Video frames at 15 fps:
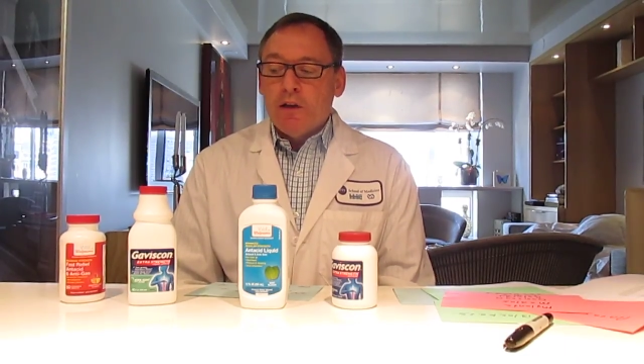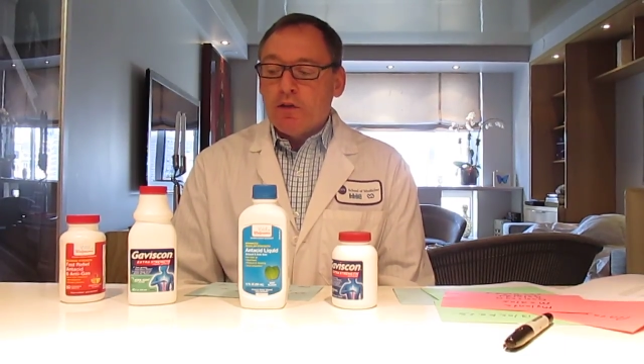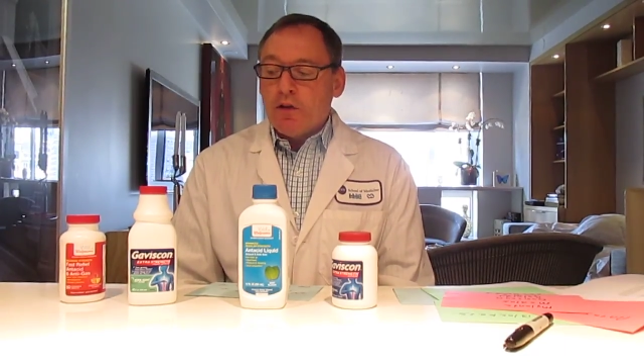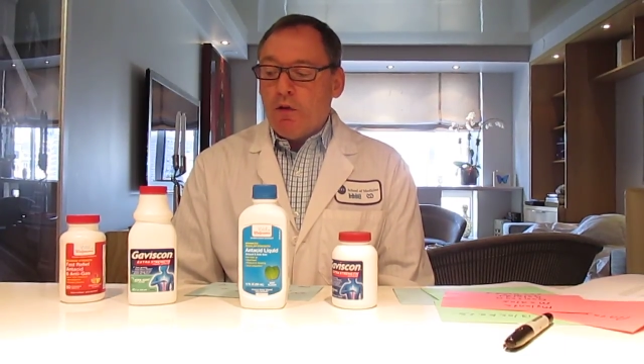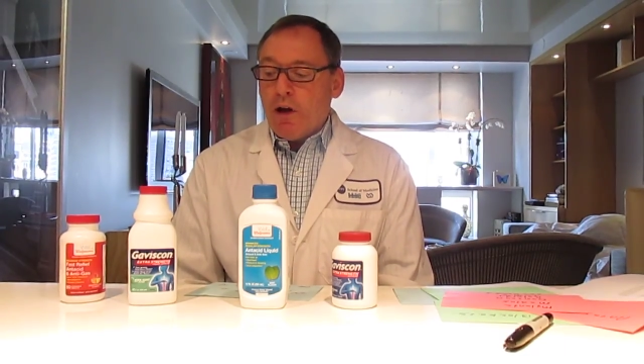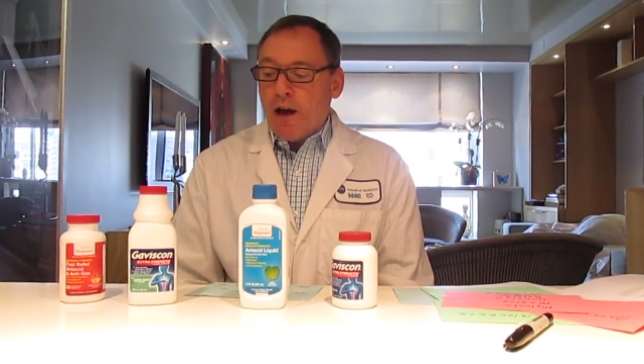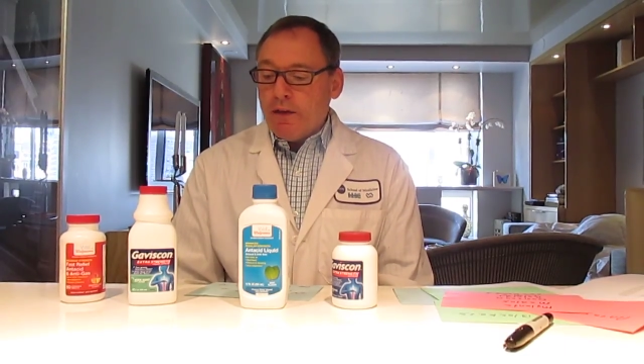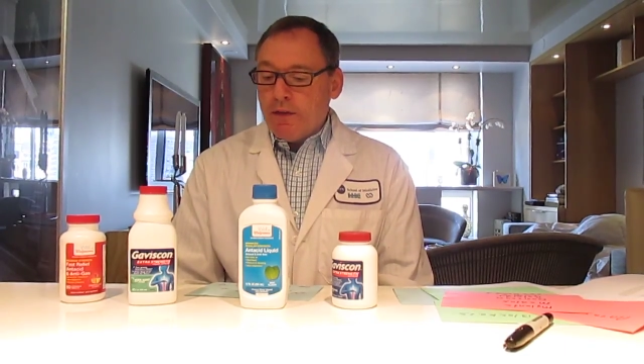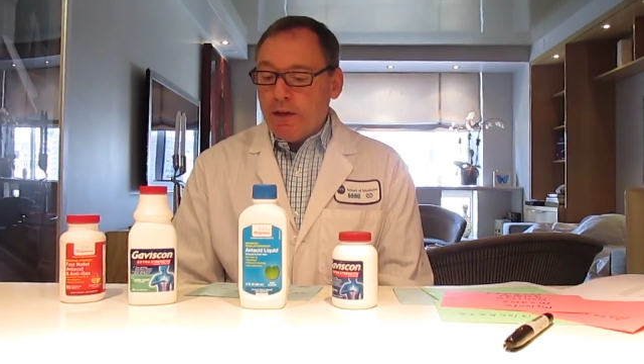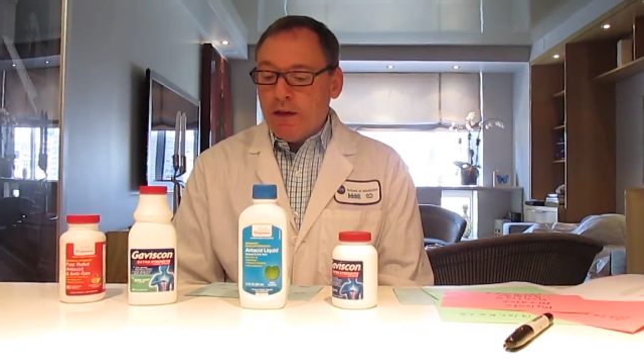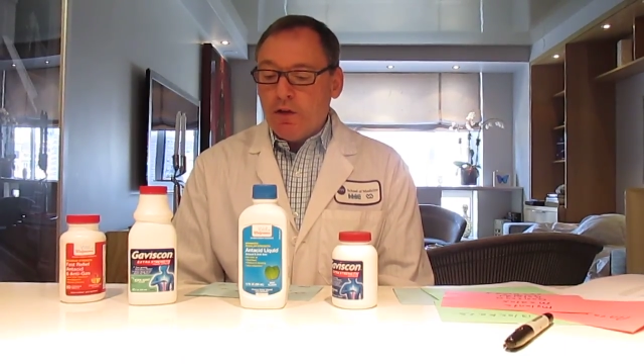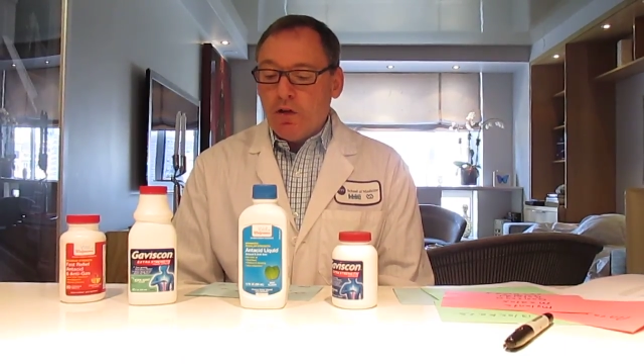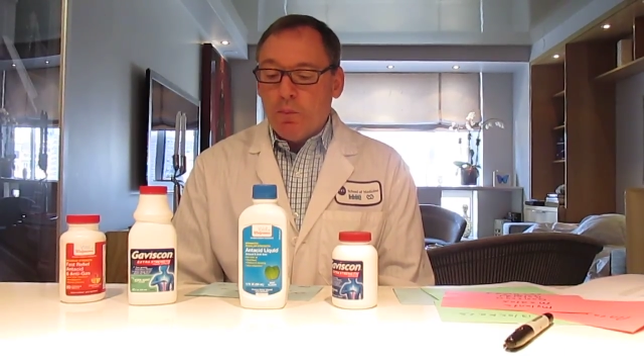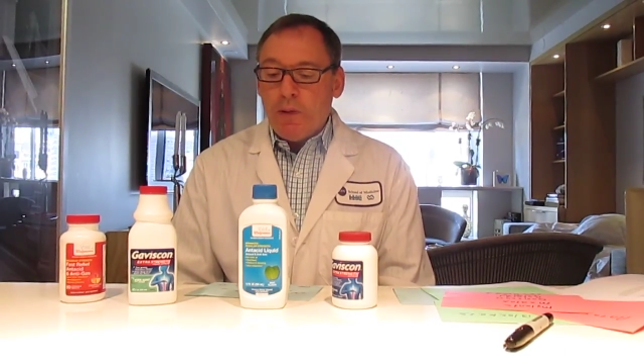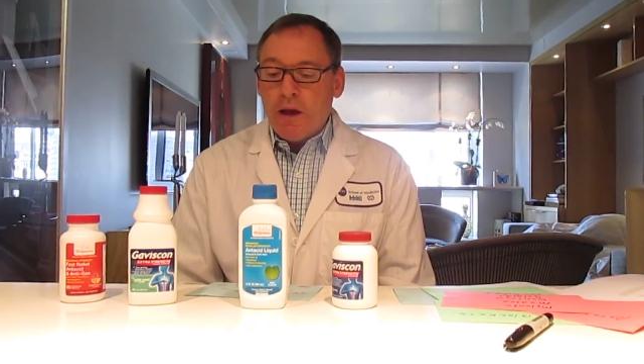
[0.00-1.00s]
So I
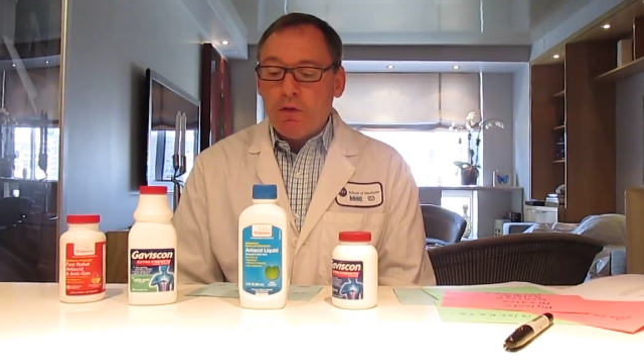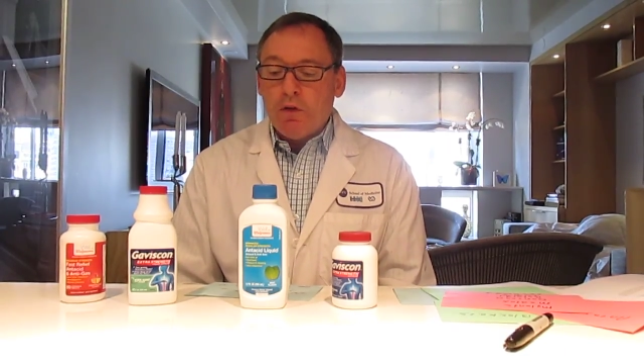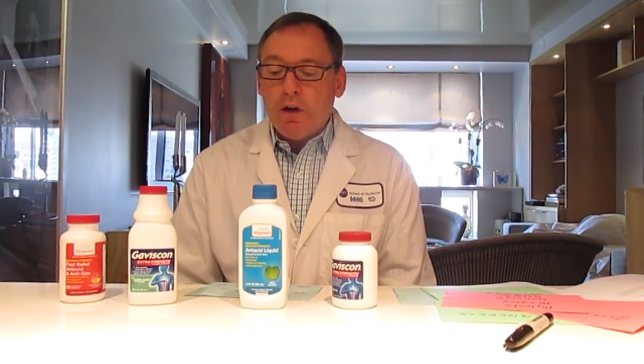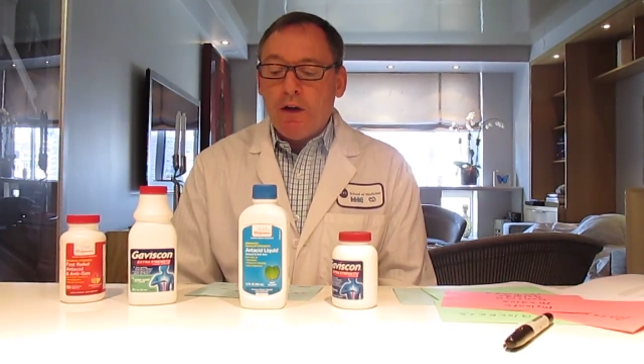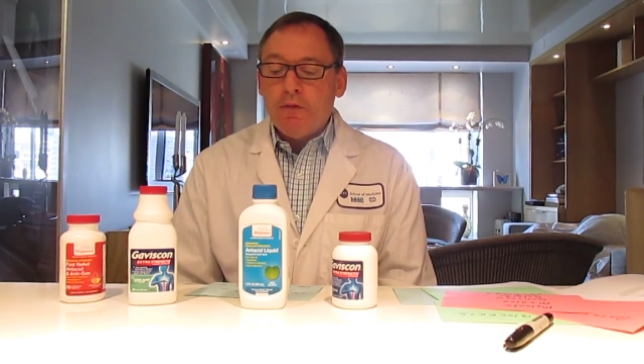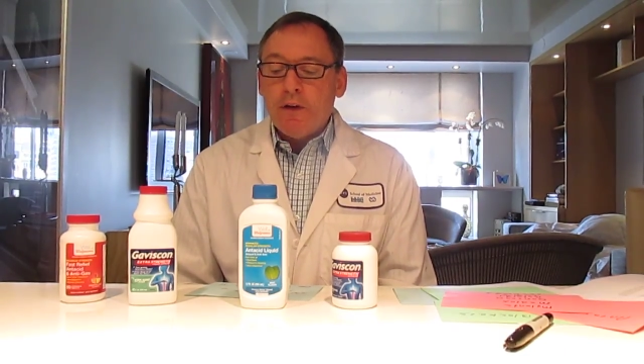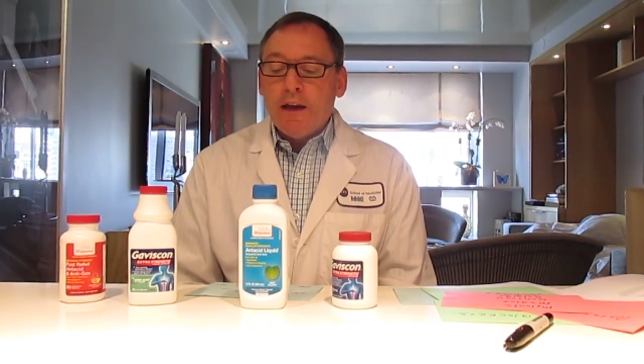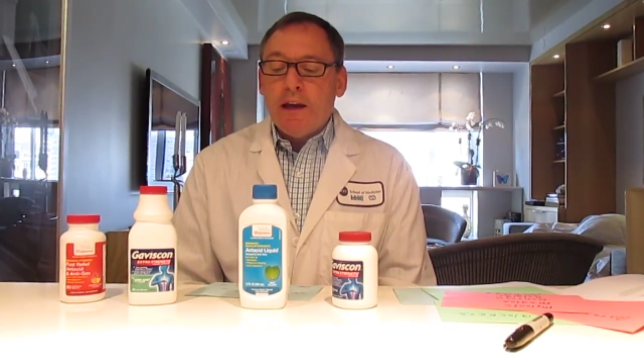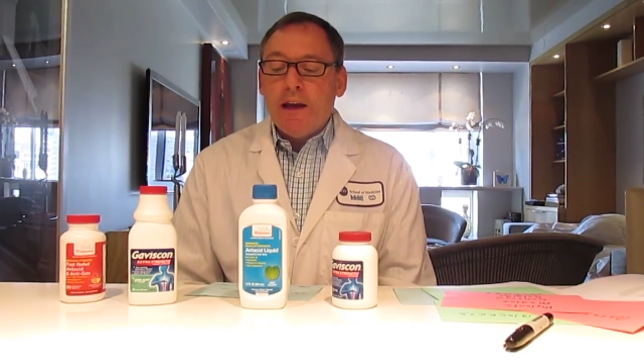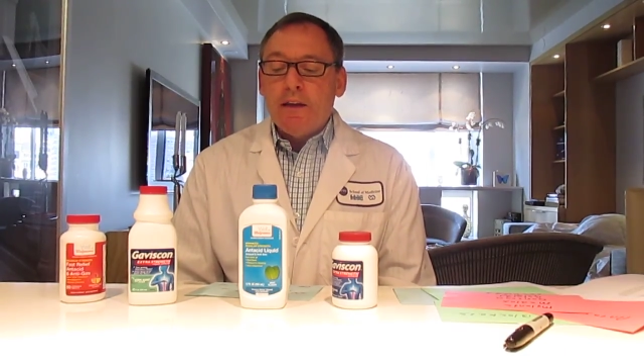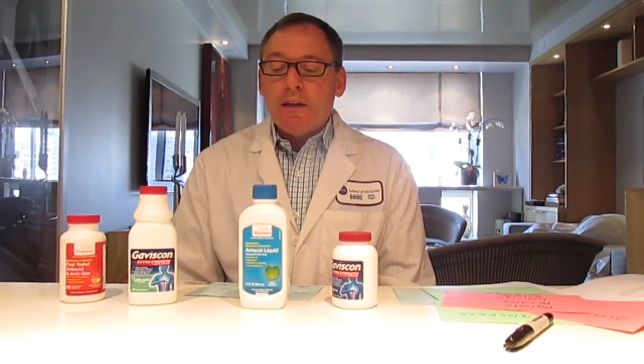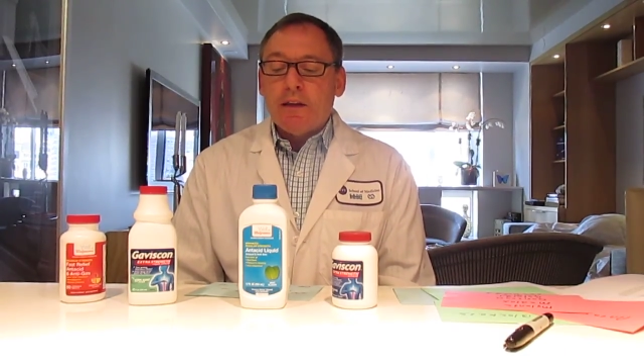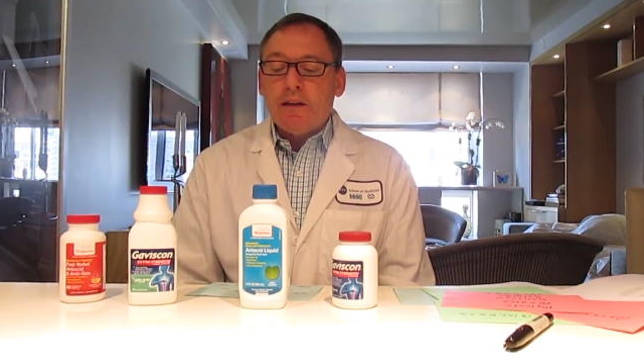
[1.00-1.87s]
think you're better off either